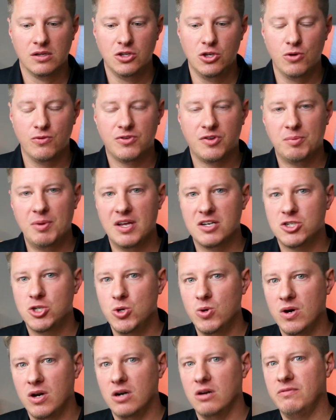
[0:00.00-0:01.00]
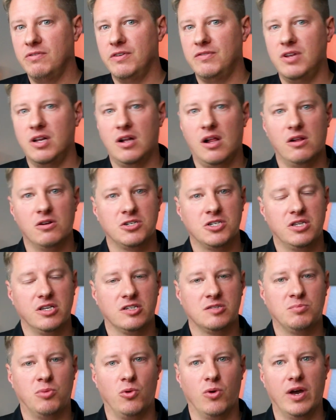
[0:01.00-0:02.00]
you've spent $250 to
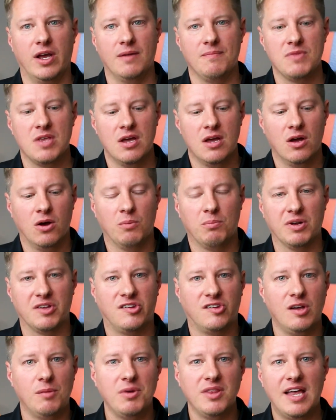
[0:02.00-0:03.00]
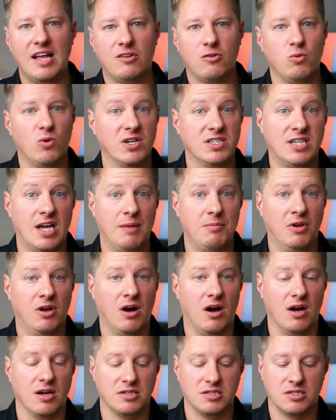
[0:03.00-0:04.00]
this point, but some of that's one time
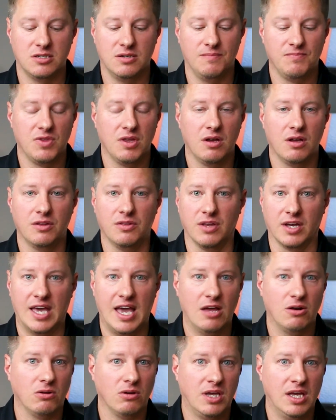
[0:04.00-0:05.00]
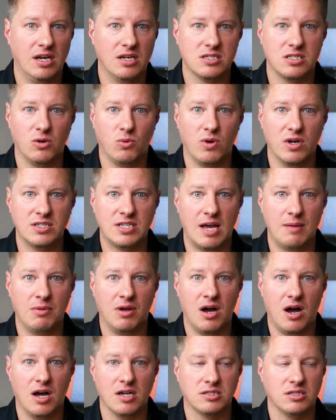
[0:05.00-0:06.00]
cost. The candle kit is the one time
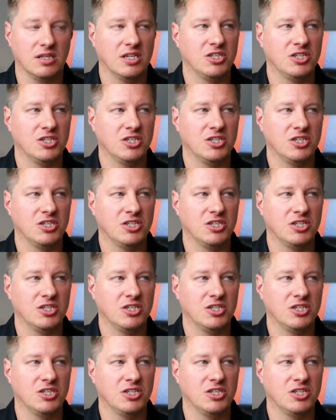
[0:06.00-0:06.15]
cost